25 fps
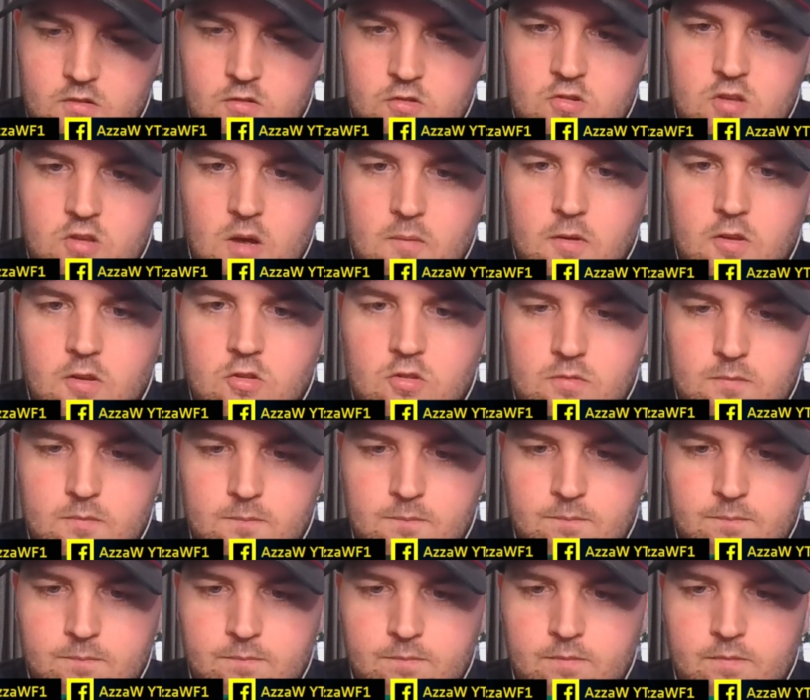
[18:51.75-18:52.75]
Thomas.
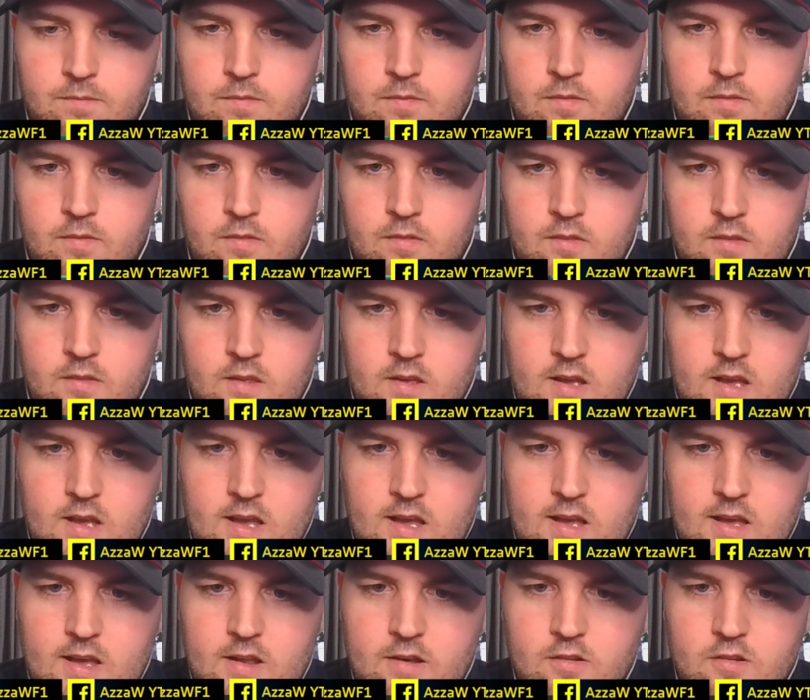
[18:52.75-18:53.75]

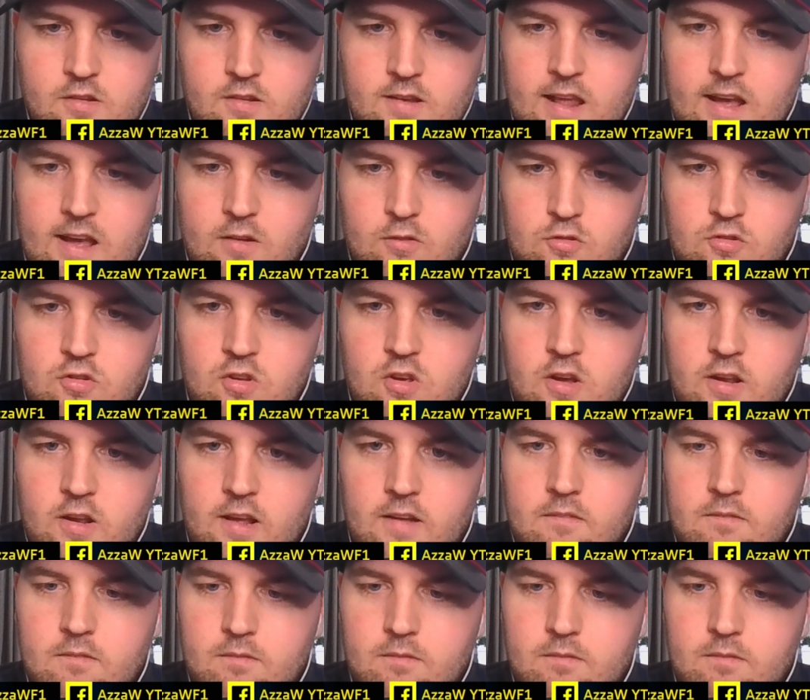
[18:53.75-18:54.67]
And now Turner